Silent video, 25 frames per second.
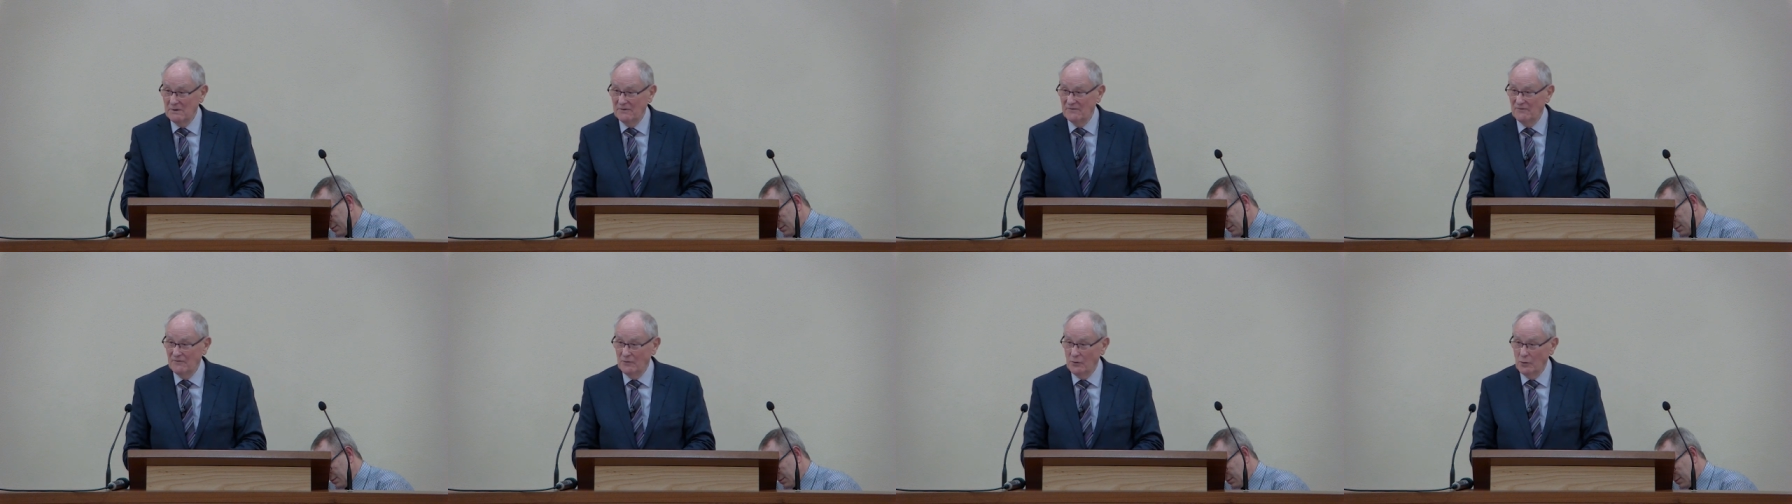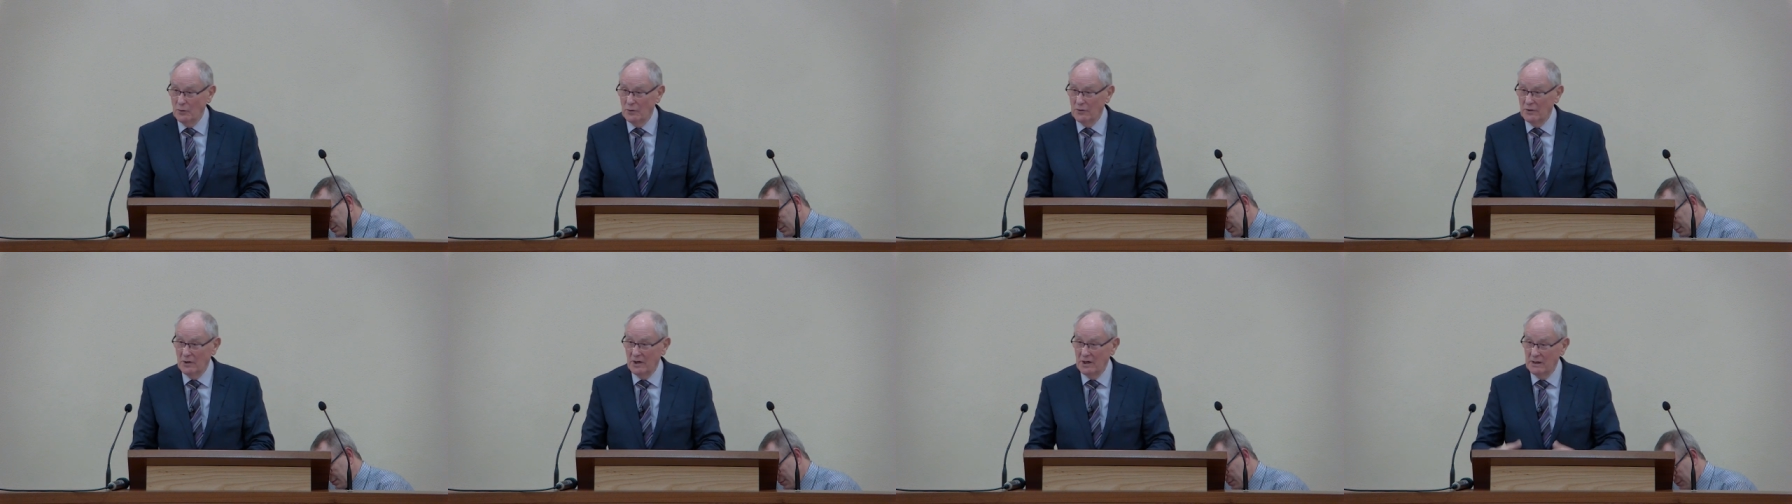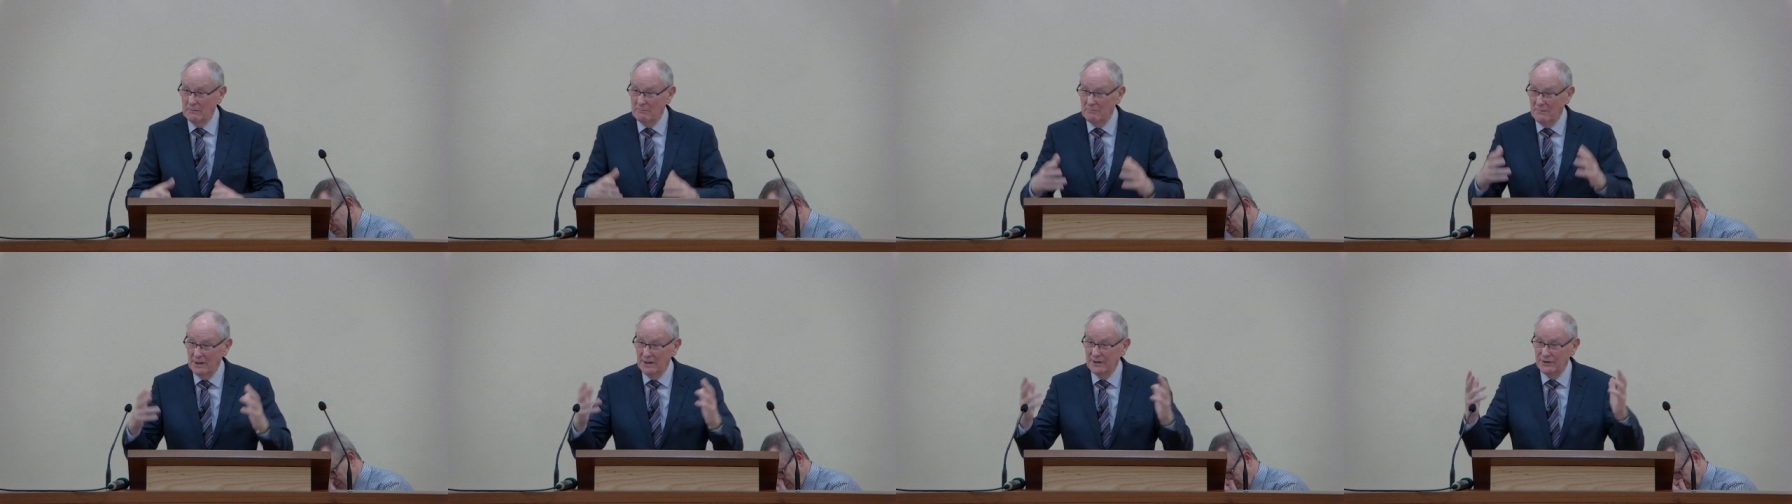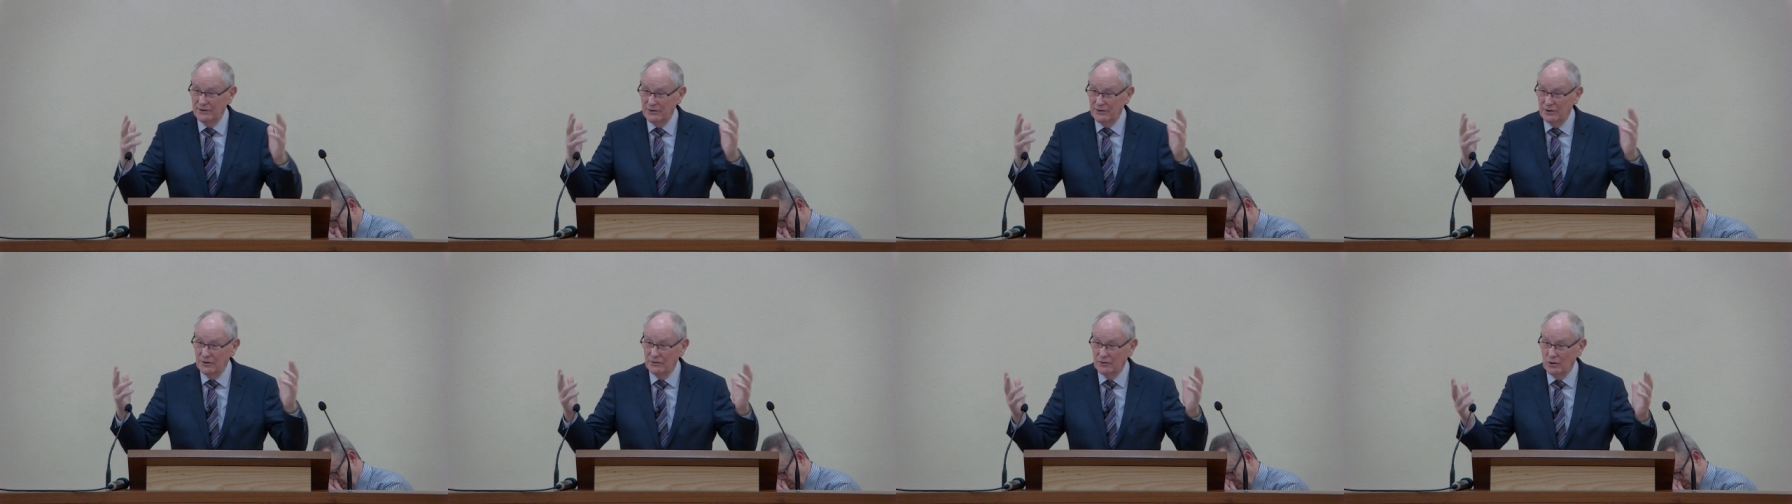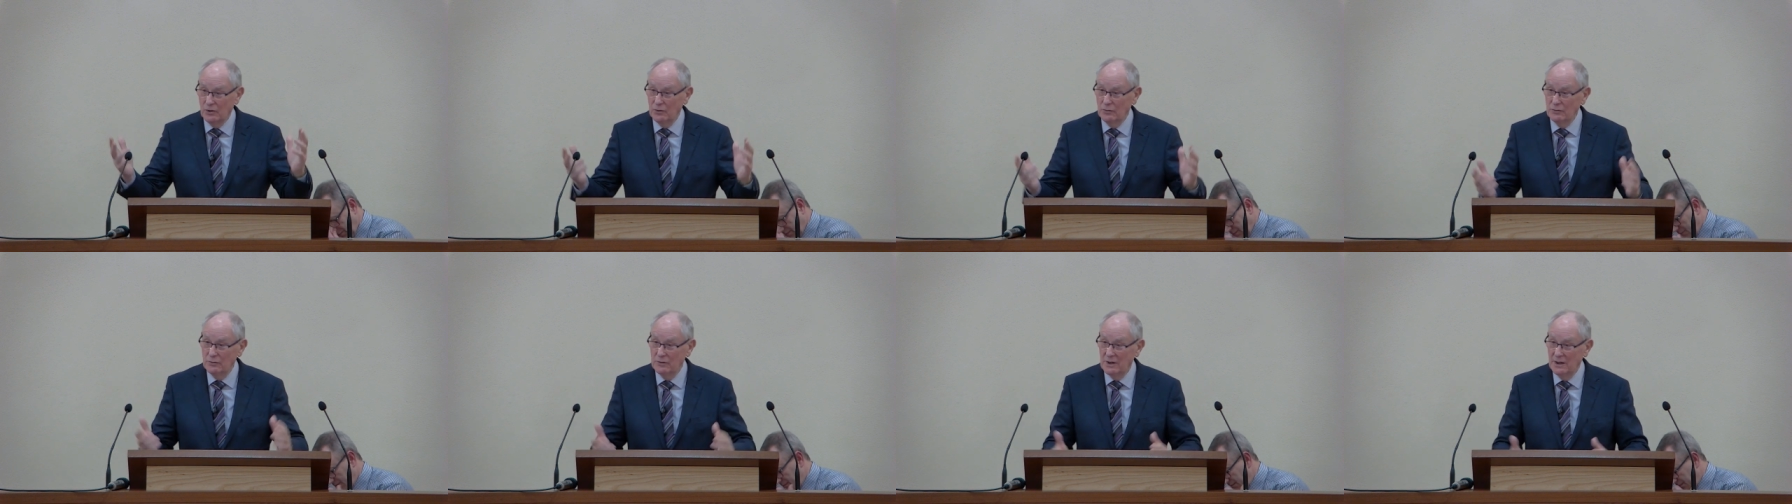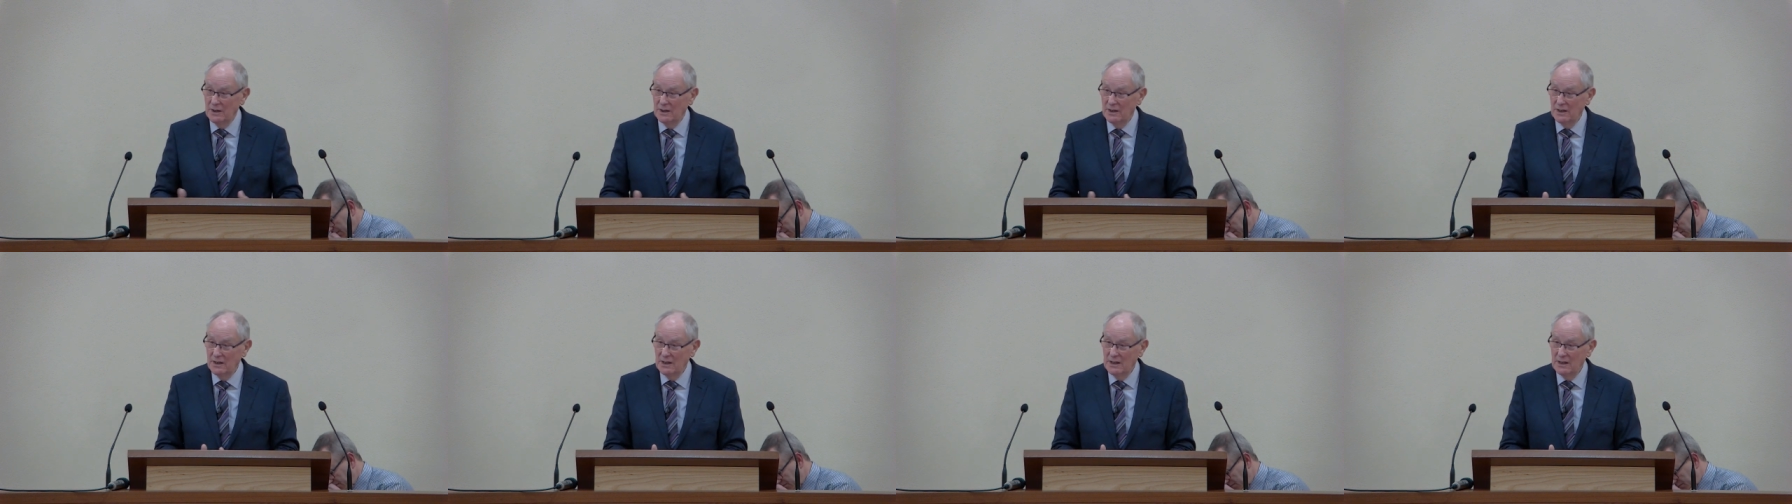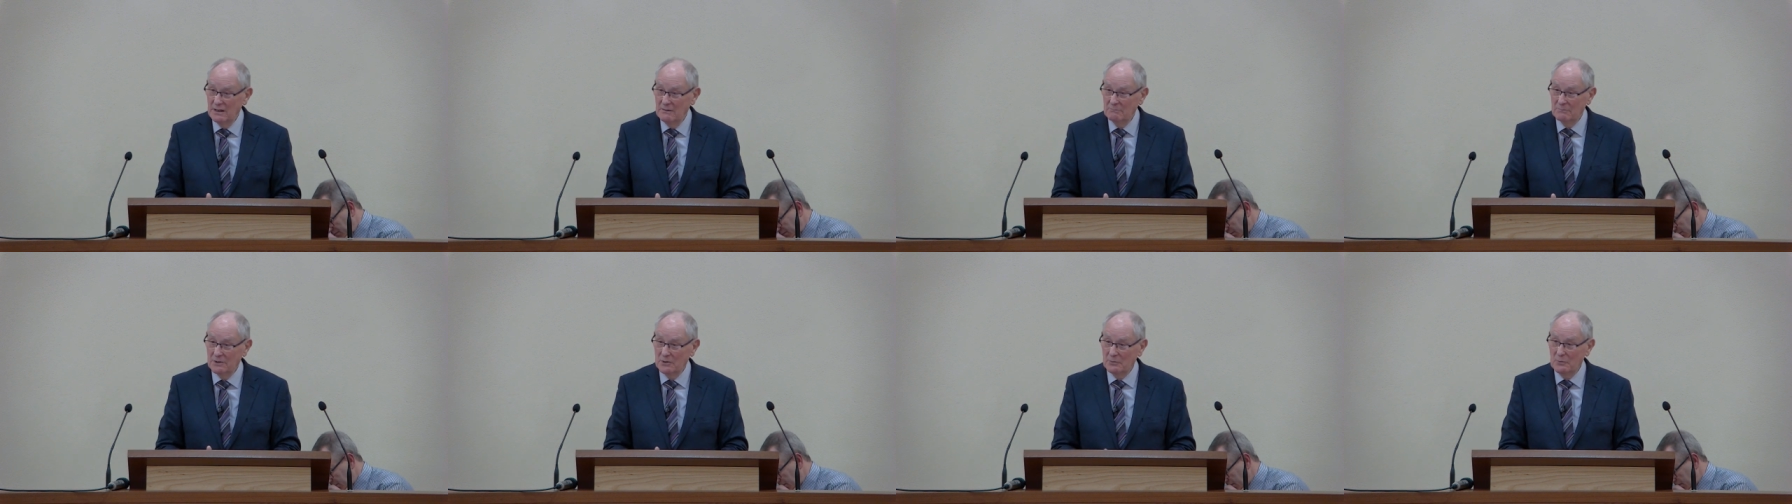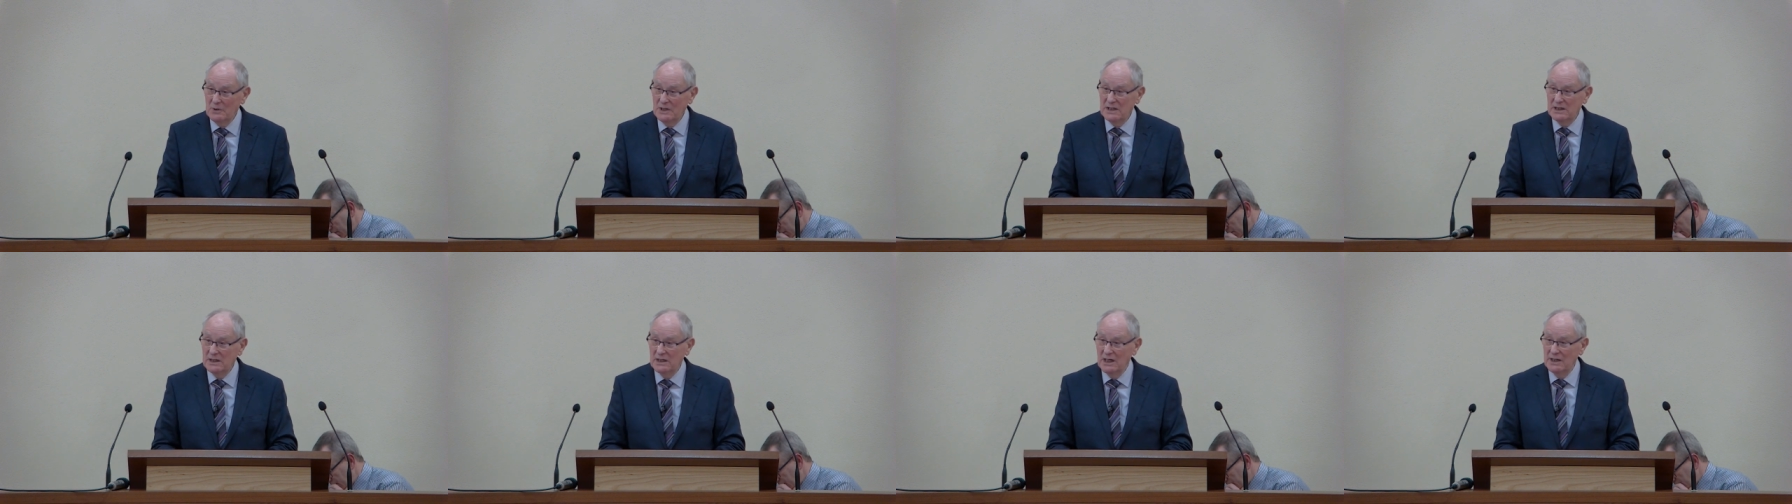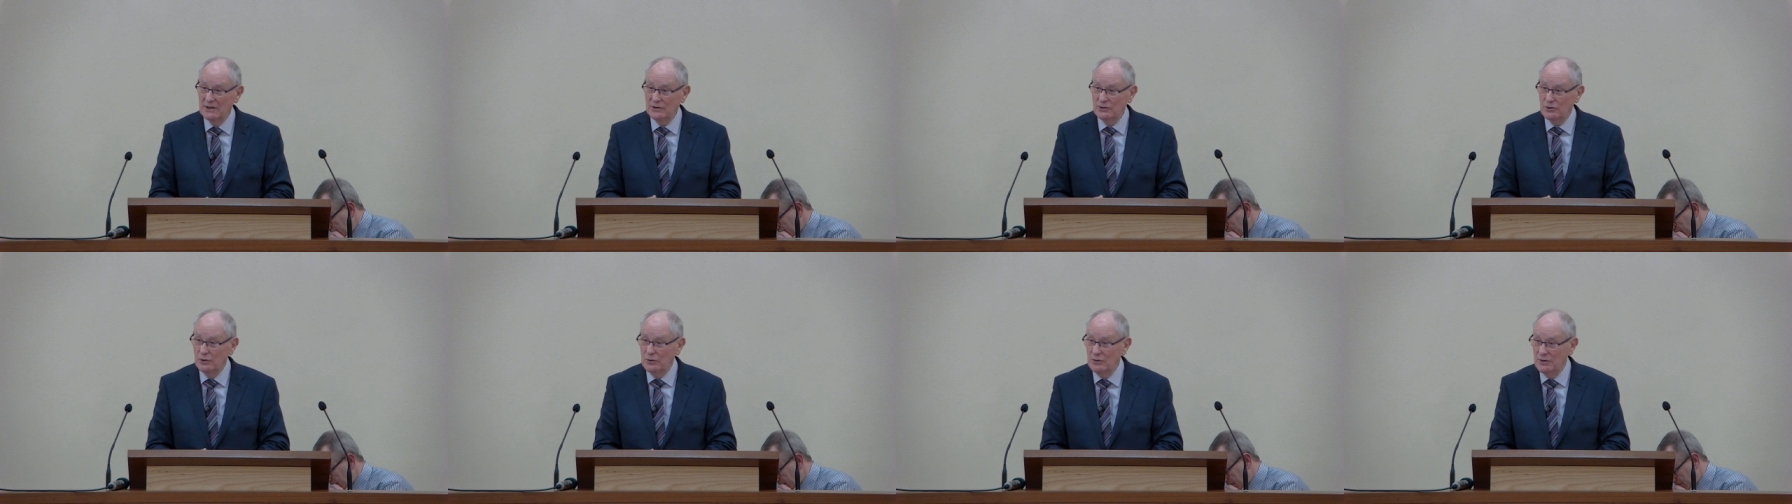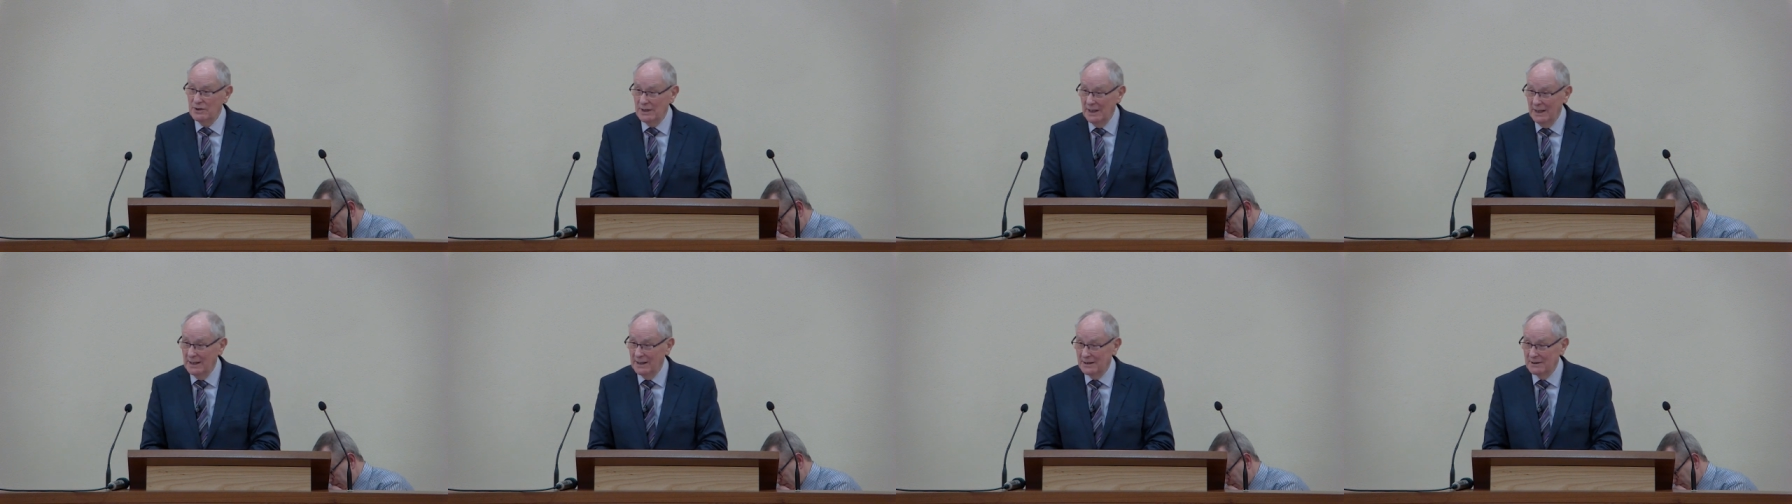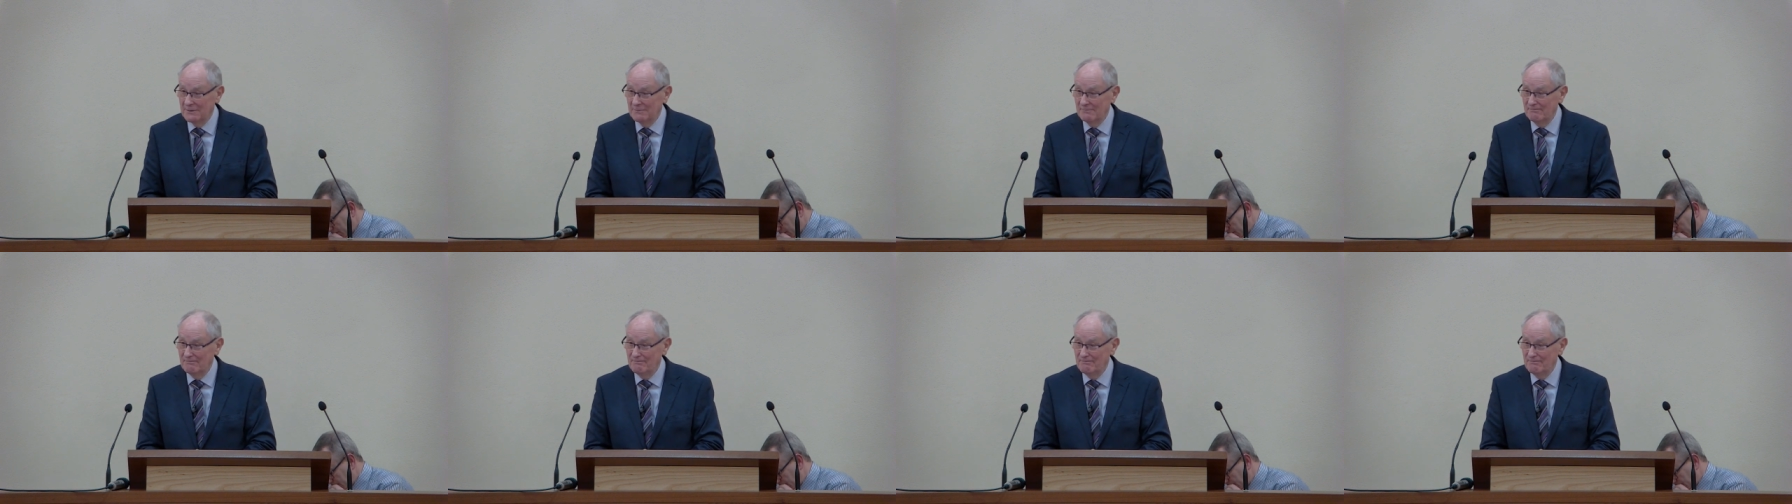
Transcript: before or a month ago, but we can't do that.